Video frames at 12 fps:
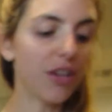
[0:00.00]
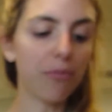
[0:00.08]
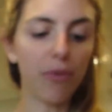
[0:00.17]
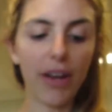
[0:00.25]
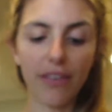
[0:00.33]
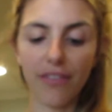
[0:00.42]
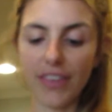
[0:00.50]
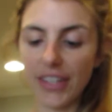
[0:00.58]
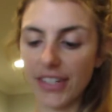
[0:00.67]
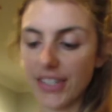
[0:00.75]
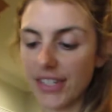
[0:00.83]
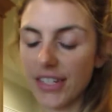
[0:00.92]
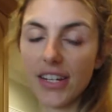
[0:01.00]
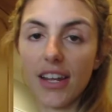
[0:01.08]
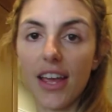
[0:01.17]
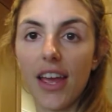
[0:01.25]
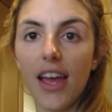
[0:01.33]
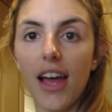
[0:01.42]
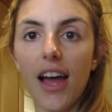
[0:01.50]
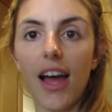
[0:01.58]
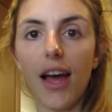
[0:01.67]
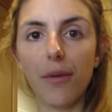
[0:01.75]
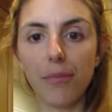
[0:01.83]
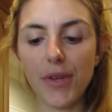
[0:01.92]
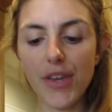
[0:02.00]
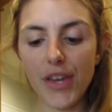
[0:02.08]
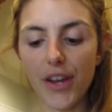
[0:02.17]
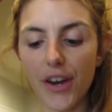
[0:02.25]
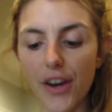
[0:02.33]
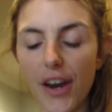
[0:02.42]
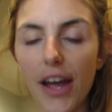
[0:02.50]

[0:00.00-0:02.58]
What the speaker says: and breakfast. Here,